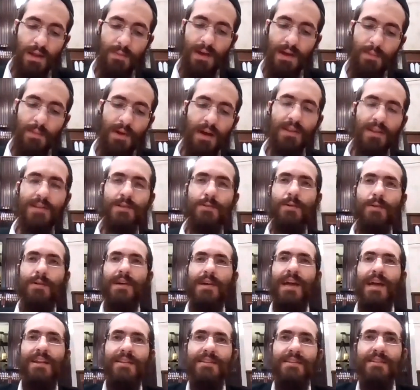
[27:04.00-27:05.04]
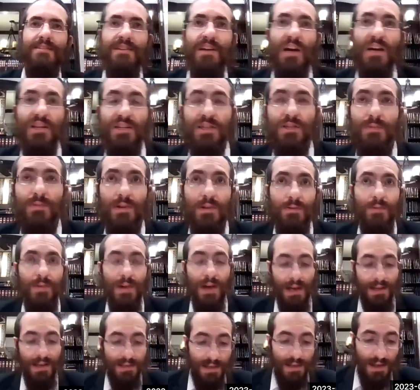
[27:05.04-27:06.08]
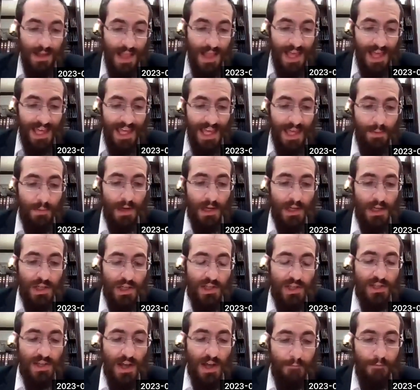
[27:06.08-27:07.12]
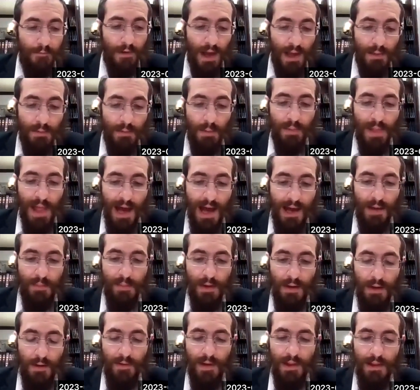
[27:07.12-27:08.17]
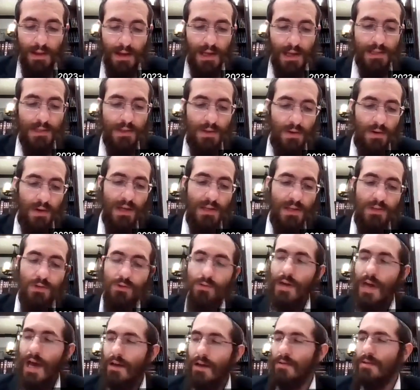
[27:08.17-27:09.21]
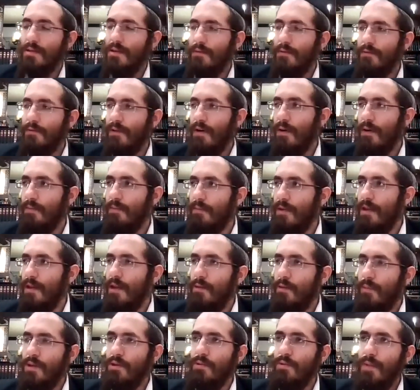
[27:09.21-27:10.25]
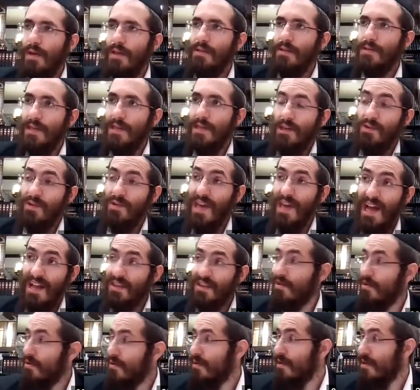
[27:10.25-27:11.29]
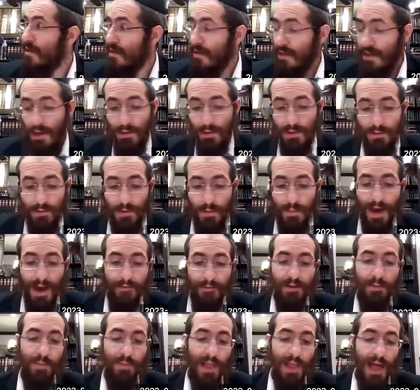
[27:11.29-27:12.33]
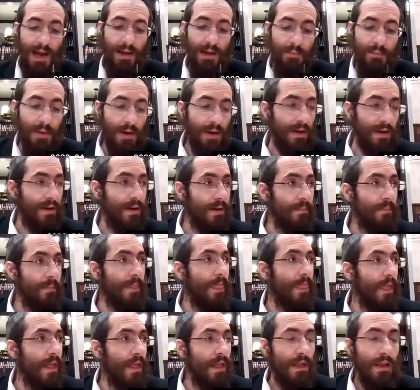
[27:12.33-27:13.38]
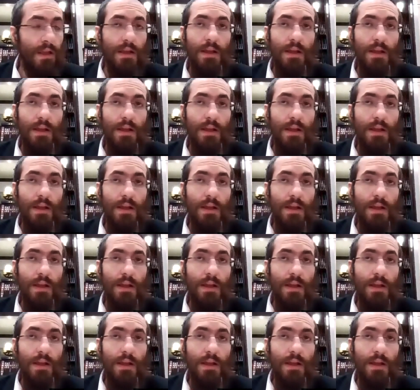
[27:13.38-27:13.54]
Why do you make a bracha? This is going to get into discussion what you were asking. As long as you counted from, when you made the mistake, you counted early, it was from after plaga mincha.